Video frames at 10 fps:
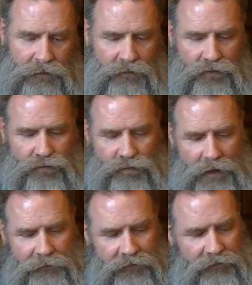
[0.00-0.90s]

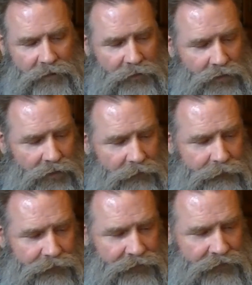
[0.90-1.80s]
of lemon oil.
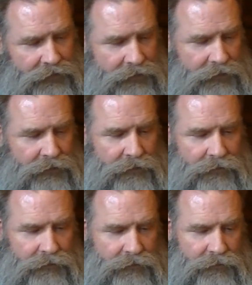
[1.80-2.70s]

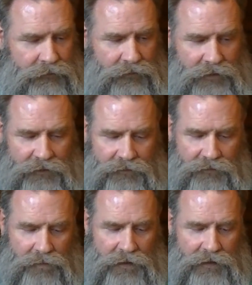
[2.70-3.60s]
So that's
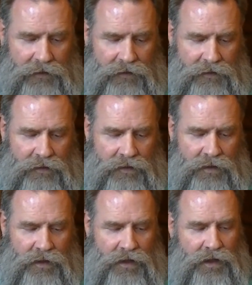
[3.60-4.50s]
my
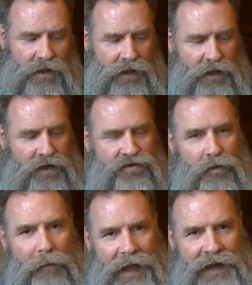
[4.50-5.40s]
initial
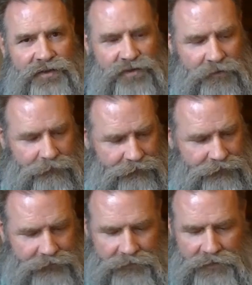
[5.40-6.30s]
batch.
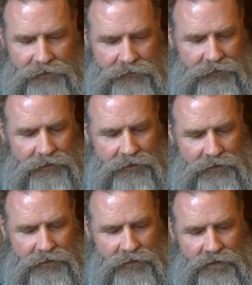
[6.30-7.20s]

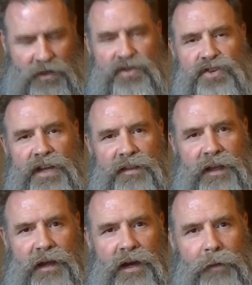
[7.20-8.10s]
I'm going to shake that
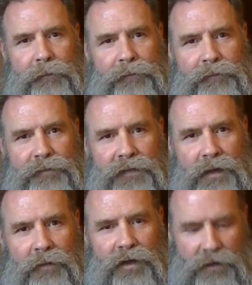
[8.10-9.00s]
up. I'm
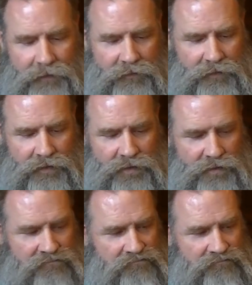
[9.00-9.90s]
going to
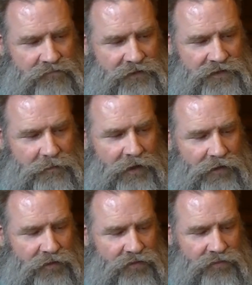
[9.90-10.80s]
smell it,
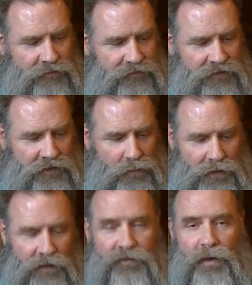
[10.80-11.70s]
see what
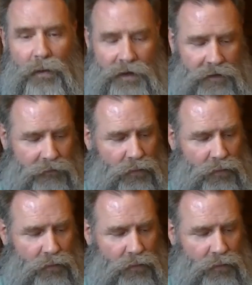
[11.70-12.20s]
else I want to